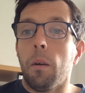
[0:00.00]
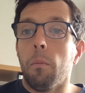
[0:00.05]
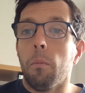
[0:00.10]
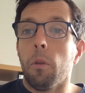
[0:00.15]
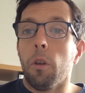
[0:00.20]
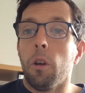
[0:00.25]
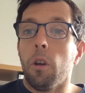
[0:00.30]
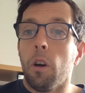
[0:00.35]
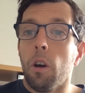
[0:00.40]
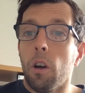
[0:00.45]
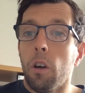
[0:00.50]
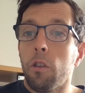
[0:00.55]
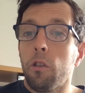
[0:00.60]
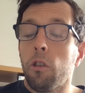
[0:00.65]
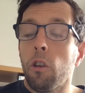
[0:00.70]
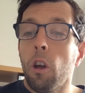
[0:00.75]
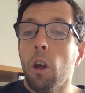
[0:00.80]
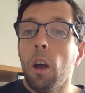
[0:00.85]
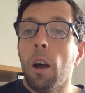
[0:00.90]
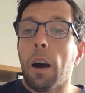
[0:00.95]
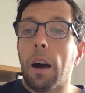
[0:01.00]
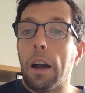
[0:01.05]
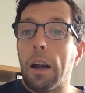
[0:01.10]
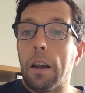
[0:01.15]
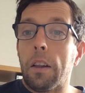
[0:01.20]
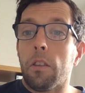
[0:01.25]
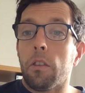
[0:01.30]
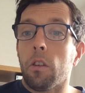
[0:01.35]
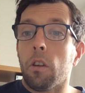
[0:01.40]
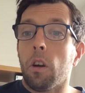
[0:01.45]
the nurse
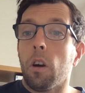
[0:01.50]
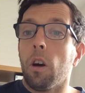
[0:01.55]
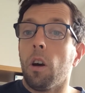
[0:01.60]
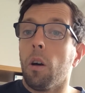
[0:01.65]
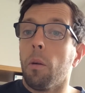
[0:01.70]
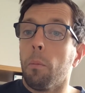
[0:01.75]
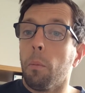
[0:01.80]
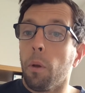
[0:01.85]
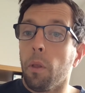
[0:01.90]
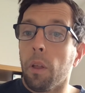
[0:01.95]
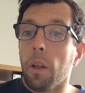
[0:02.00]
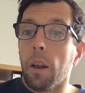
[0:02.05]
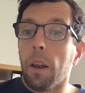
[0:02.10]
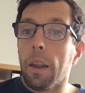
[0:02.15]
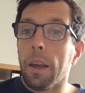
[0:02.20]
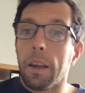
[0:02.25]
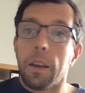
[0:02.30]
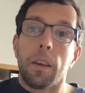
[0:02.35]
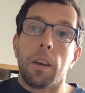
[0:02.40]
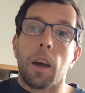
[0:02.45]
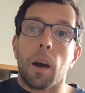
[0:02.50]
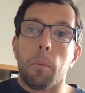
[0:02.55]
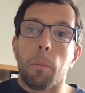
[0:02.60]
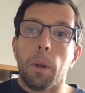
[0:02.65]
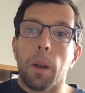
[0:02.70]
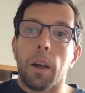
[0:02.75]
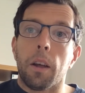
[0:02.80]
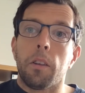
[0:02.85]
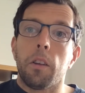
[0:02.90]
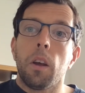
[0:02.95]
and her mother, Lady
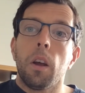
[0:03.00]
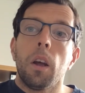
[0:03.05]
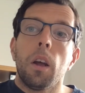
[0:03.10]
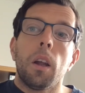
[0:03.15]
Capulet.